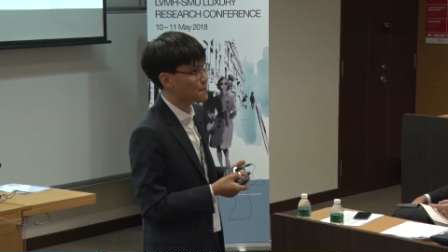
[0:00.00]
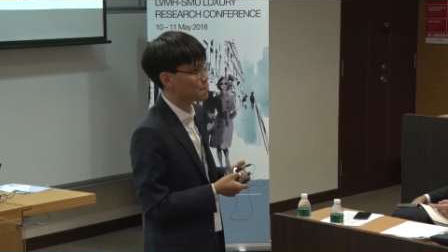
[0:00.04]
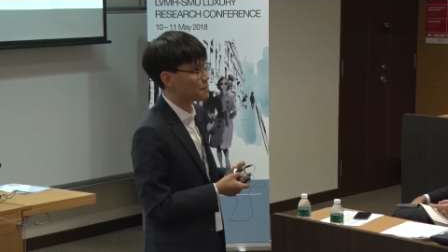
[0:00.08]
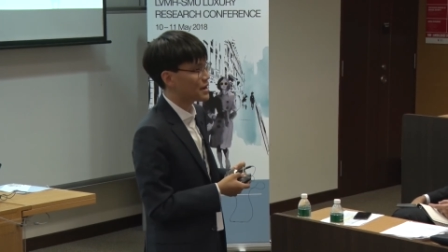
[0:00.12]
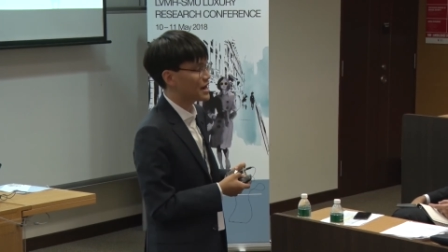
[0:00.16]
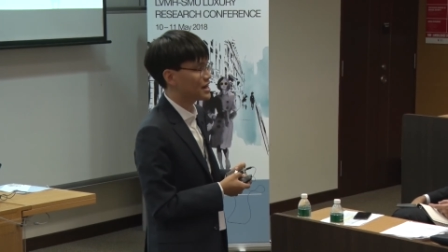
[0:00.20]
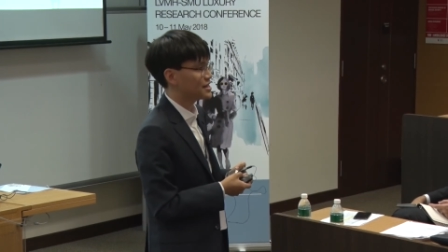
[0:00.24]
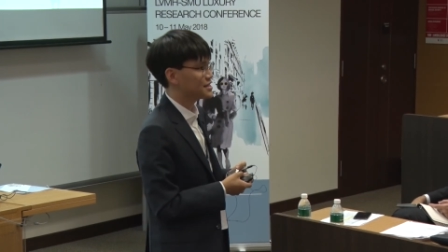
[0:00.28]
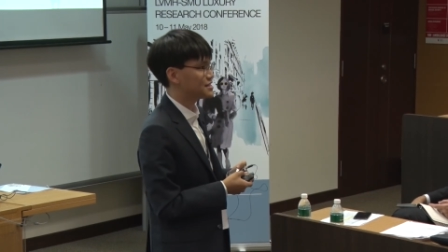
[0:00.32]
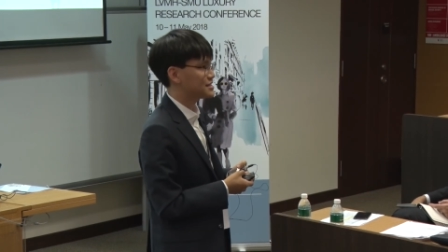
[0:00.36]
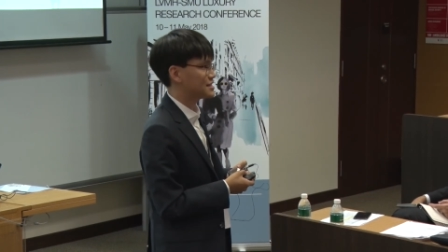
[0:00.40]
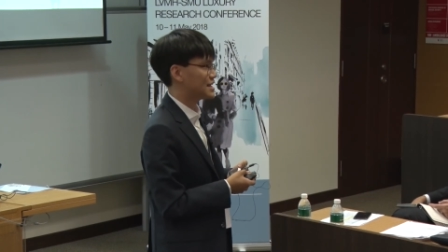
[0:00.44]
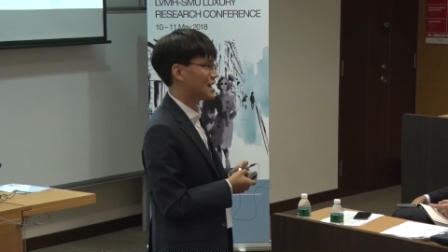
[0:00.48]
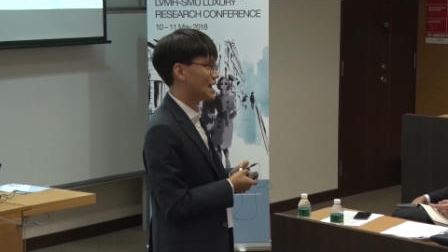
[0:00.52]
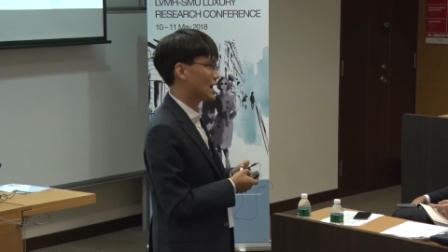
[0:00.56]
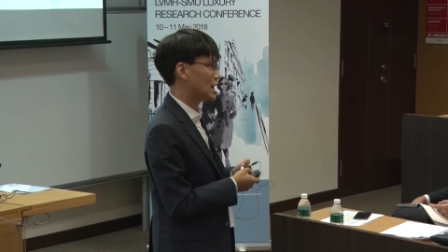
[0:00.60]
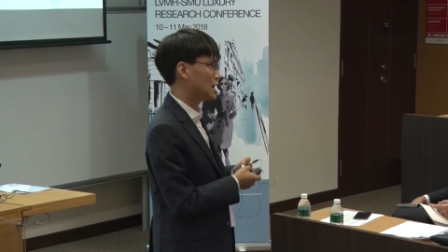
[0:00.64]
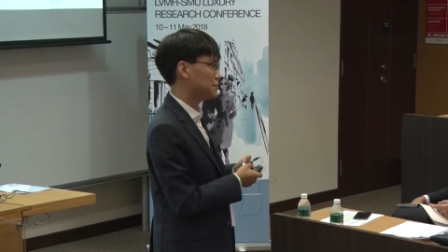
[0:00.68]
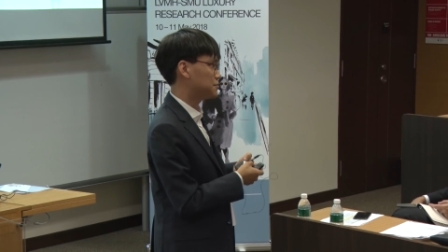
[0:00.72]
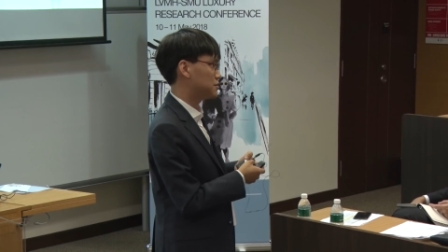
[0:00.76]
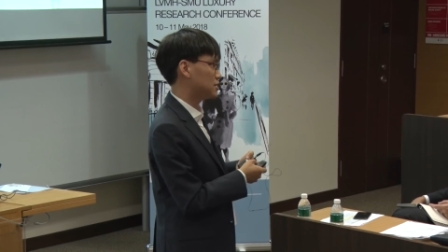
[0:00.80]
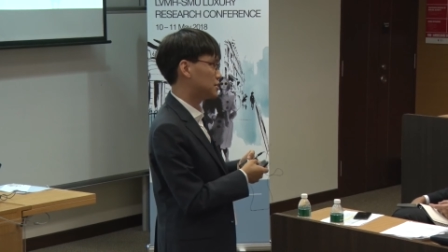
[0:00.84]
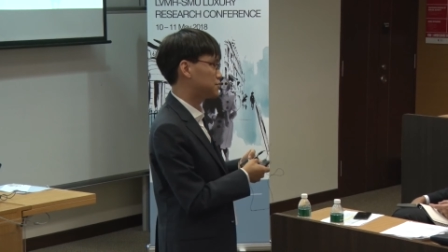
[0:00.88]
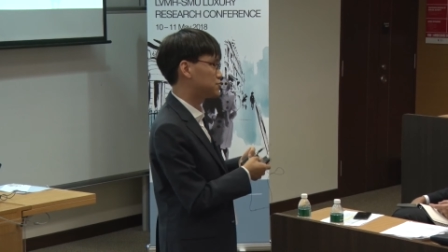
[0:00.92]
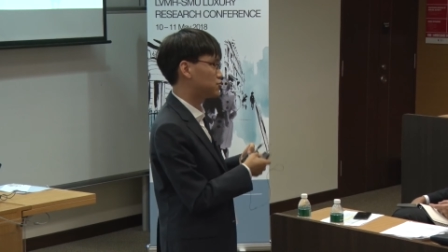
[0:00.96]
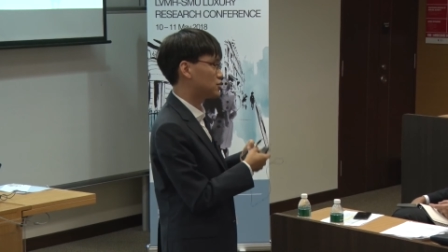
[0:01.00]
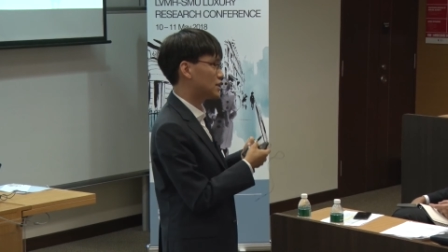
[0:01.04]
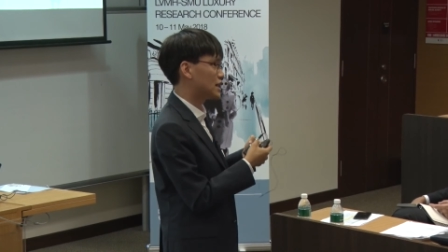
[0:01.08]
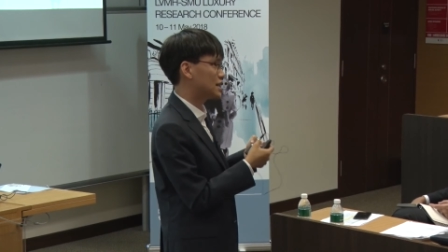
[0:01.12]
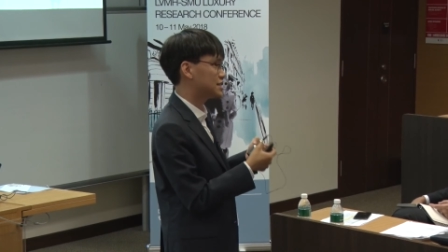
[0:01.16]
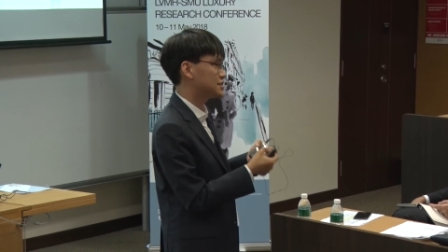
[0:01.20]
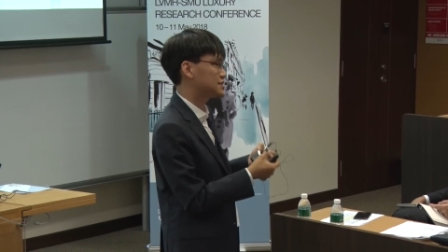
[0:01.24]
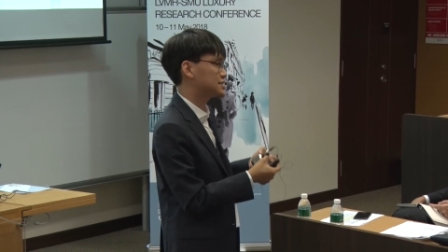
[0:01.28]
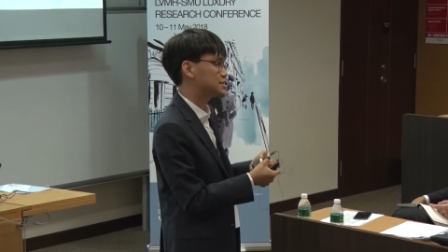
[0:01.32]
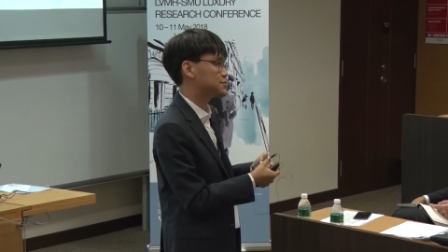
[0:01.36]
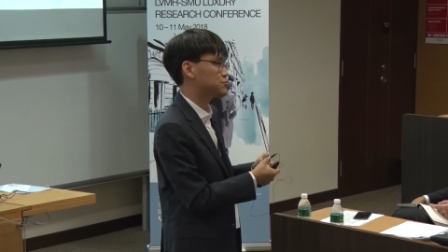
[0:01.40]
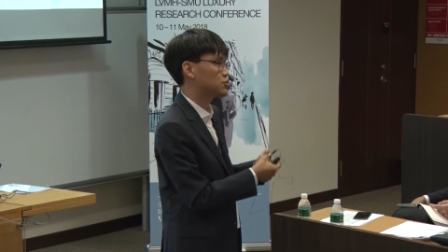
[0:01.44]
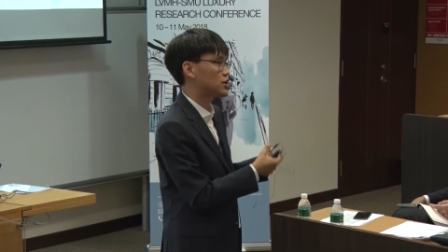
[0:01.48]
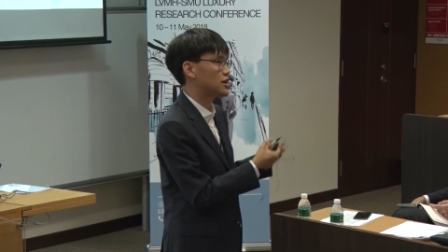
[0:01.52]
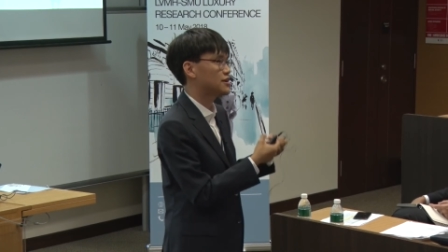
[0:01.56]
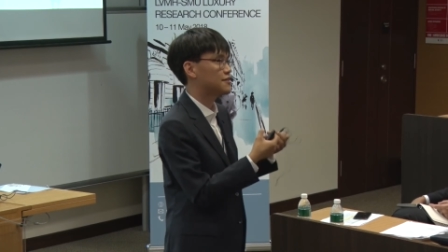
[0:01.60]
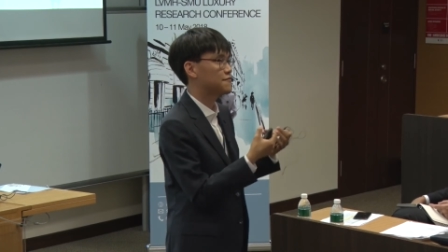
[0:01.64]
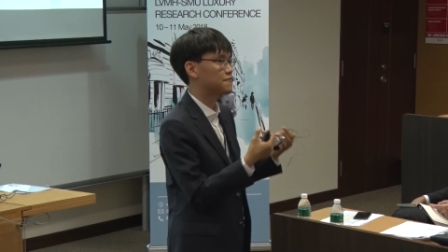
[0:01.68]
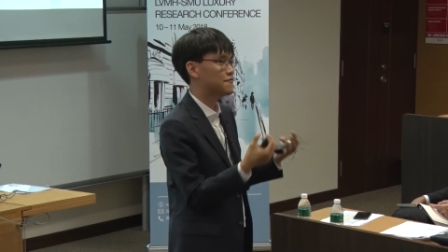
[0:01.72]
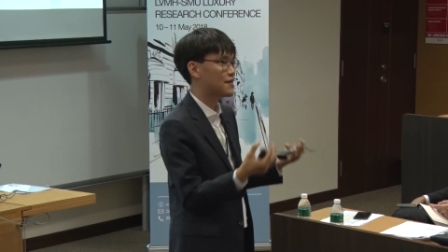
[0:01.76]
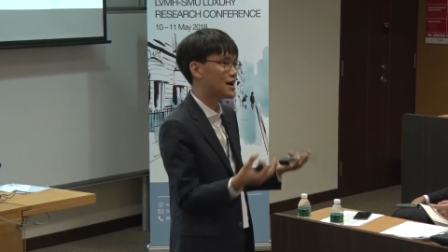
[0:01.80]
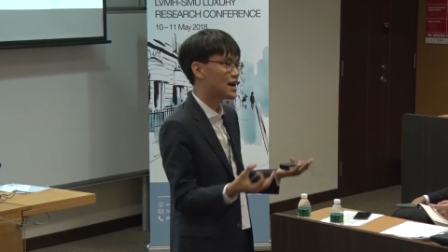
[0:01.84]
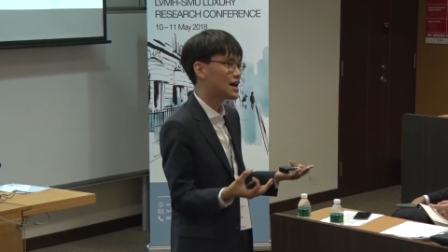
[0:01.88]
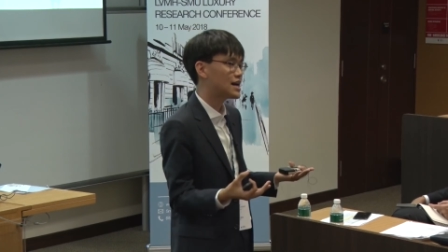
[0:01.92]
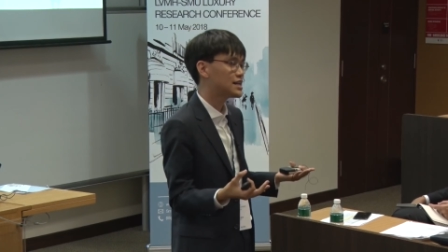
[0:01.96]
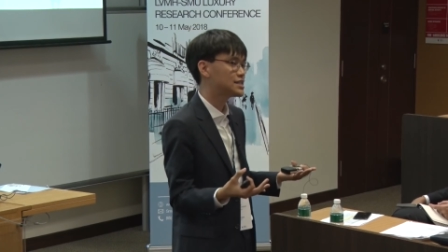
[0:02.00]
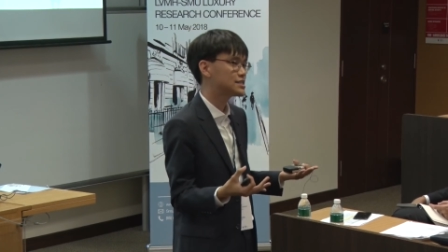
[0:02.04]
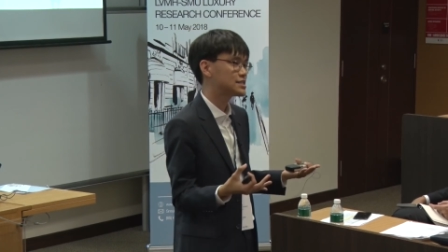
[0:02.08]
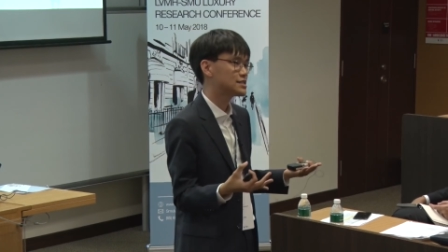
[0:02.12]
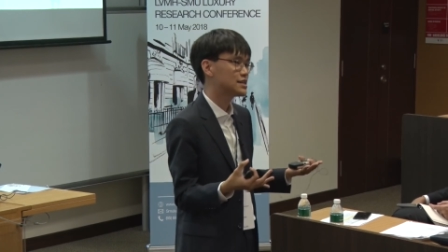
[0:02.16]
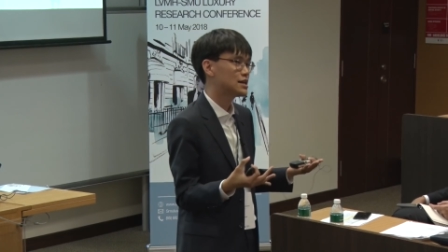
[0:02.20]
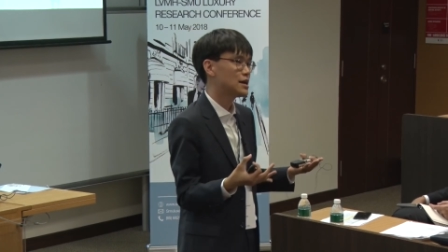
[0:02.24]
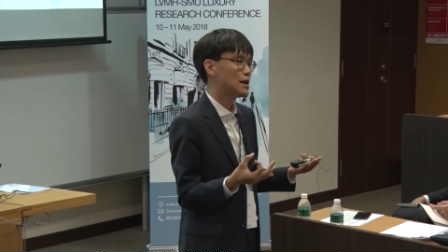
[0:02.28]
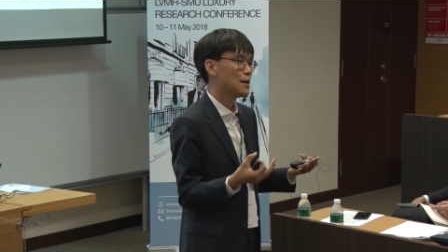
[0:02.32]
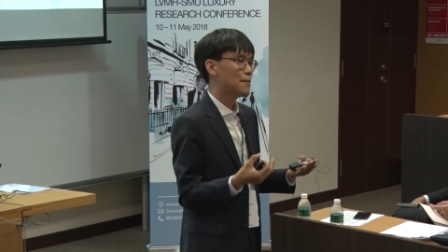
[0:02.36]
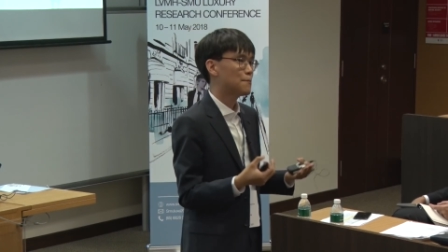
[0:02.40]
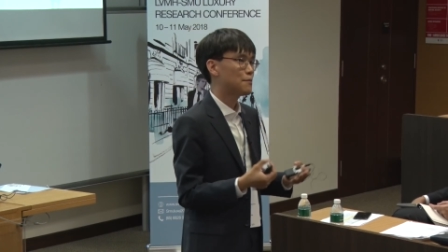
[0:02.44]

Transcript: might help a brand spread fast